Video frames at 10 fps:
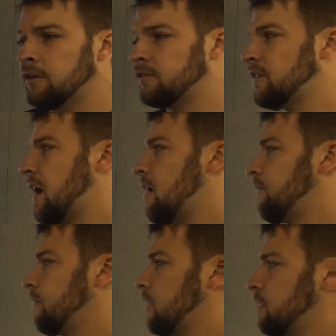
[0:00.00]

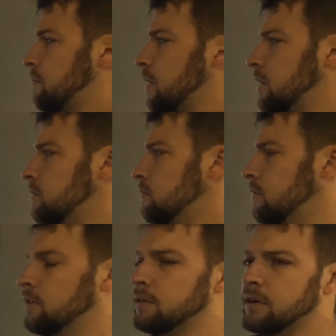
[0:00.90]
staff, anybody
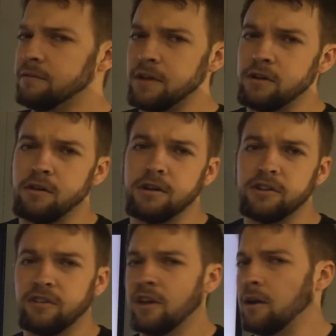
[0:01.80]
who's a vendor and
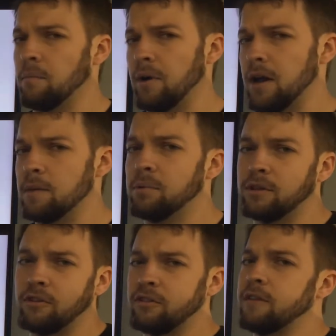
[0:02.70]
needs to take a break,
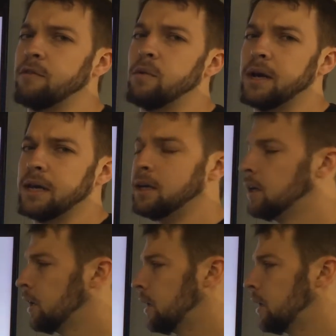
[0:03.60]
put their stuff away.